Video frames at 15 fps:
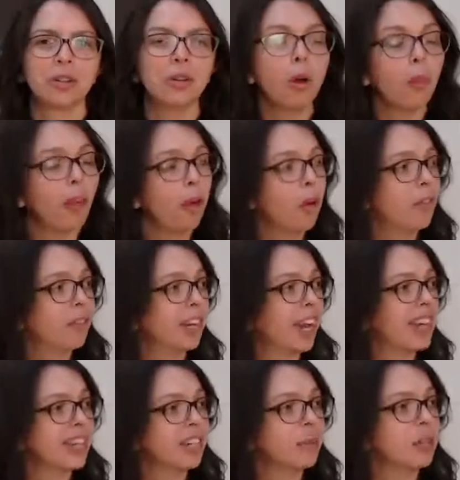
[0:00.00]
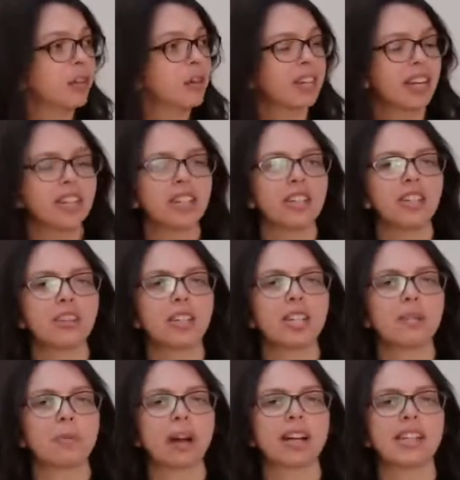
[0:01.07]
Not that often actually, we don't tend to do
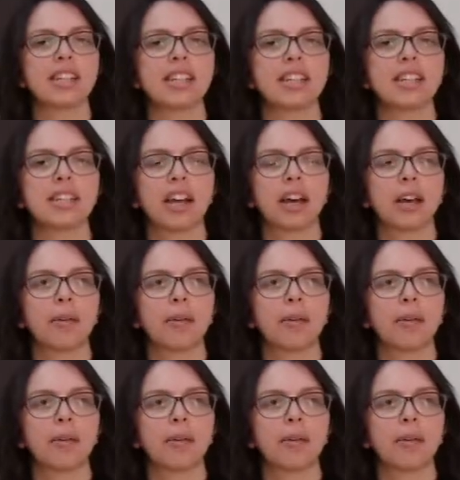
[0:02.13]
these practices